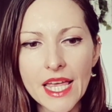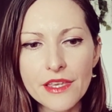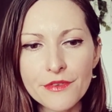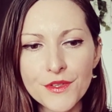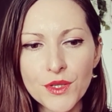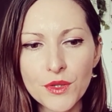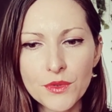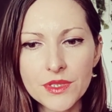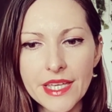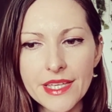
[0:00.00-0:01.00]
if
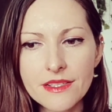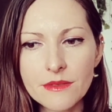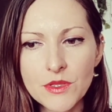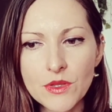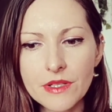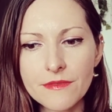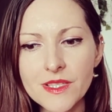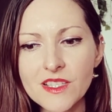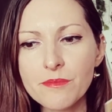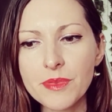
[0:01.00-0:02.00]
you take some sort of
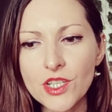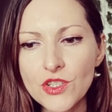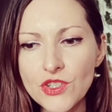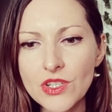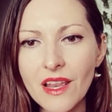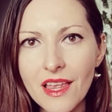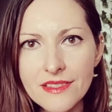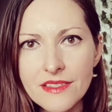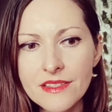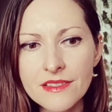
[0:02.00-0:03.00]
speech
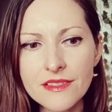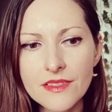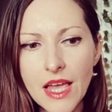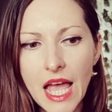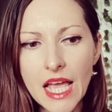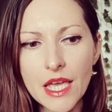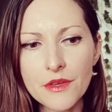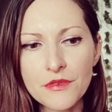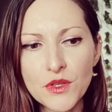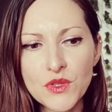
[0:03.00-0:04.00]
lessons,
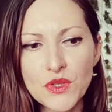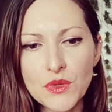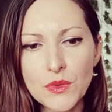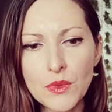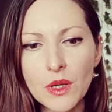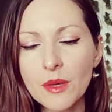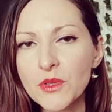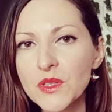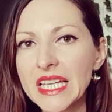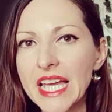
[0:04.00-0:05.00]
if you do
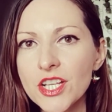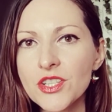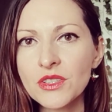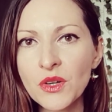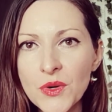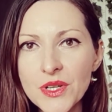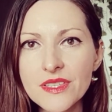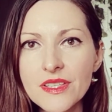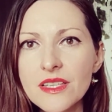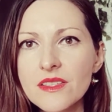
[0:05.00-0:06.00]
communication
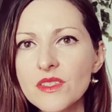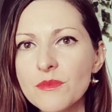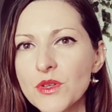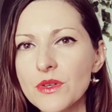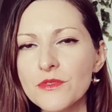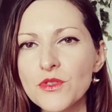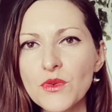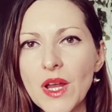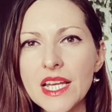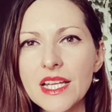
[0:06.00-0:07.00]
courses, some sort of
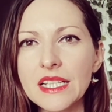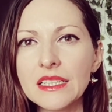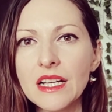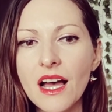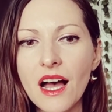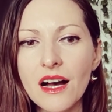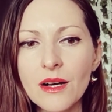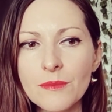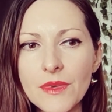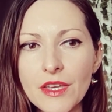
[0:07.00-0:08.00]
training,
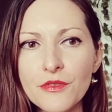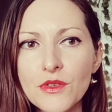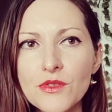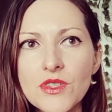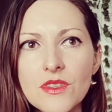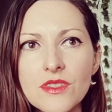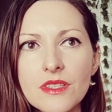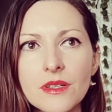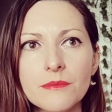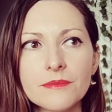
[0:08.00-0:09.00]
if you
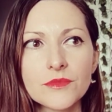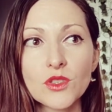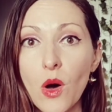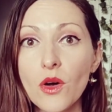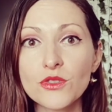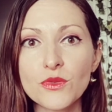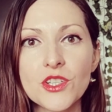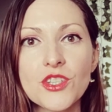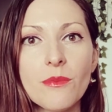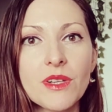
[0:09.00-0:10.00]
just talk to
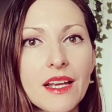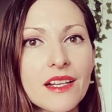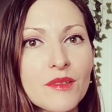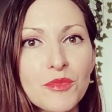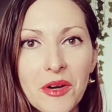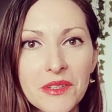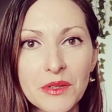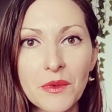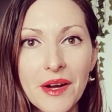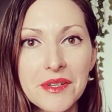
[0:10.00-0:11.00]
a Gemini, Libra, and
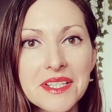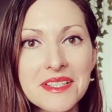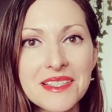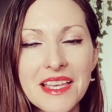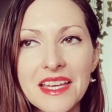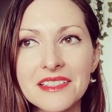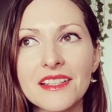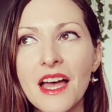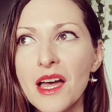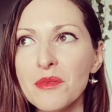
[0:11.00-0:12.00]
Aquarius
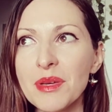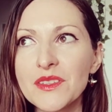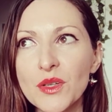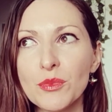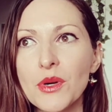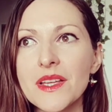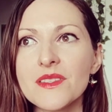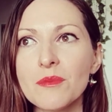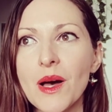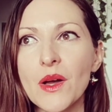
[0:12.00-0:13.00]
and pick their
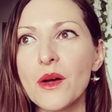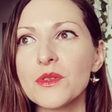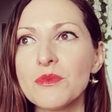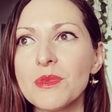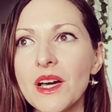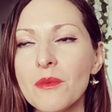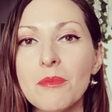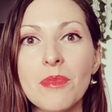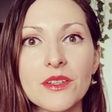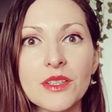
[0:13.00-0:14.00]
brains about how to become
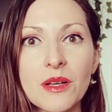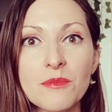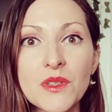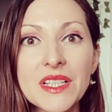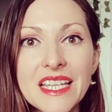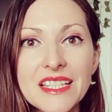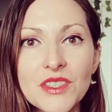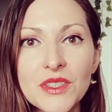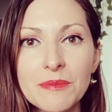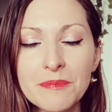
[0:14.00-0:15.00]
a better
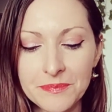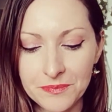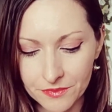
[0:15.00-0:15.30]
communicator.